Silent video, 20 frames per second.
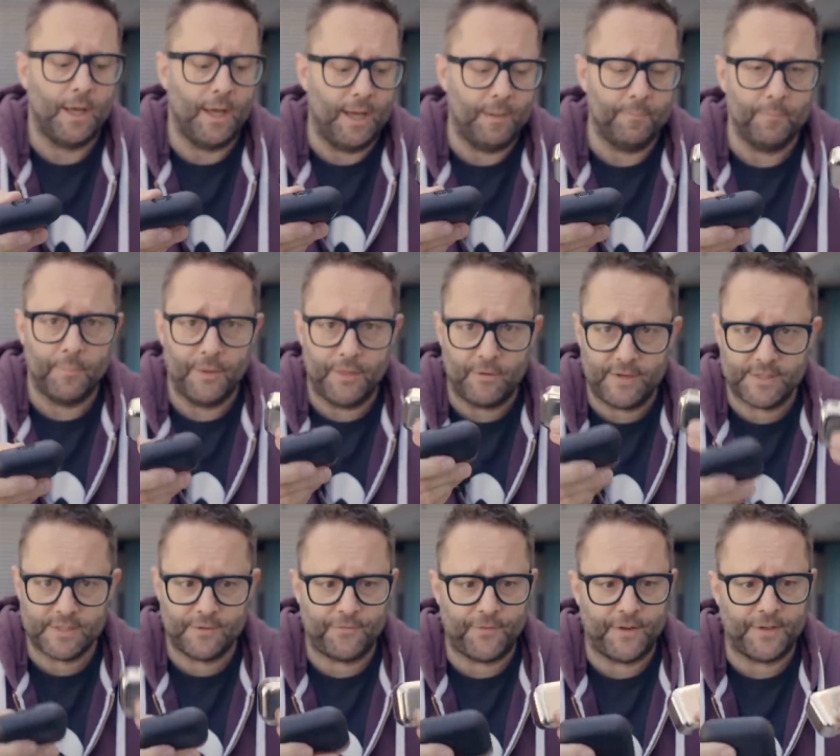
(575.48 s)
But there
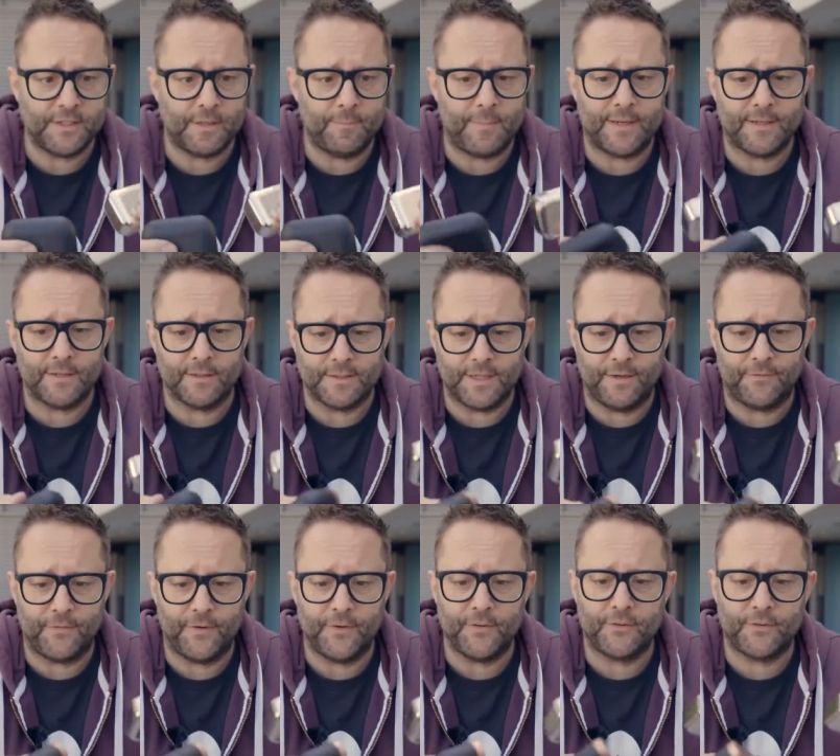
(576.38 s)
is a fundamental
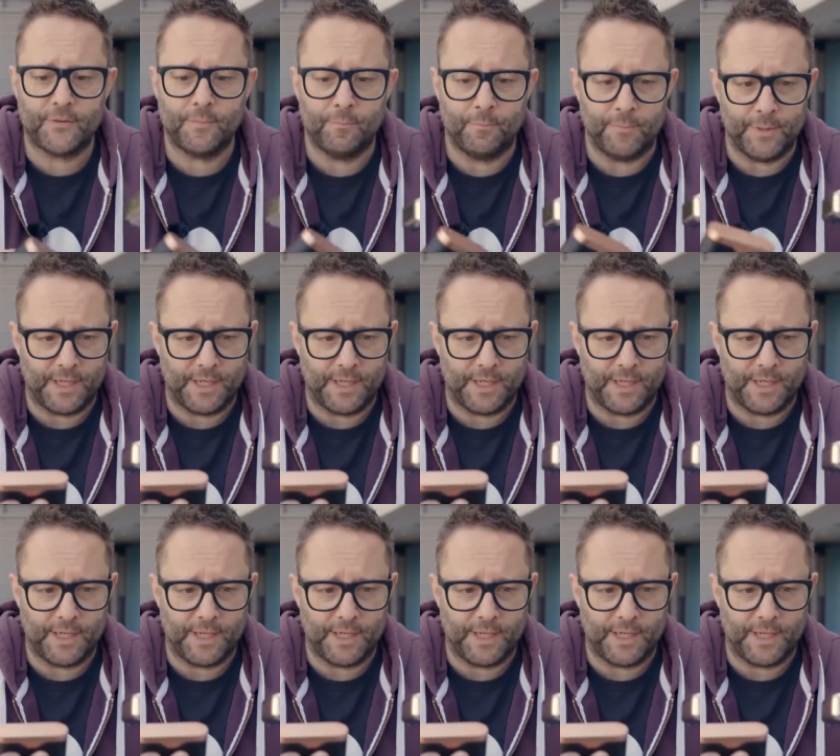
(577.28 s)
difference